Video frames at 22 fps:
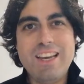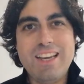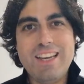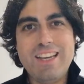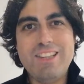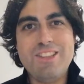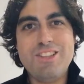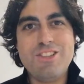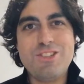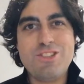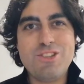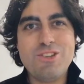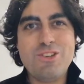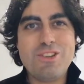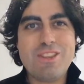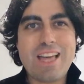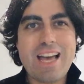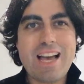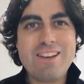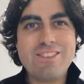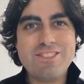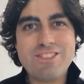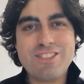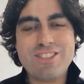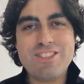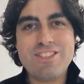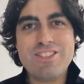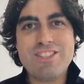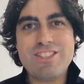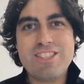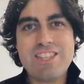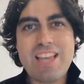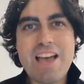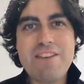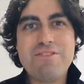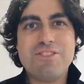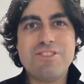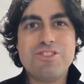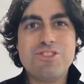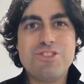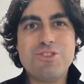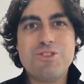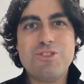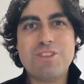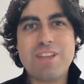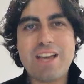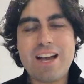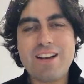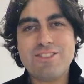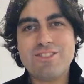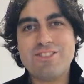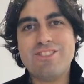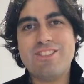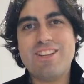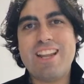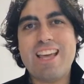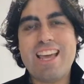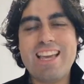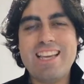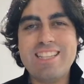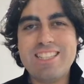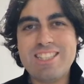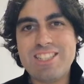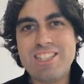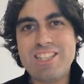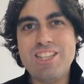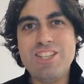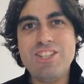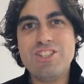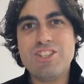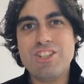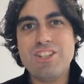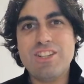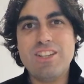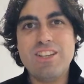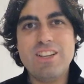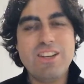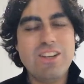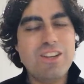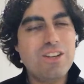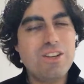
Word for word: in the 2007 2008 season.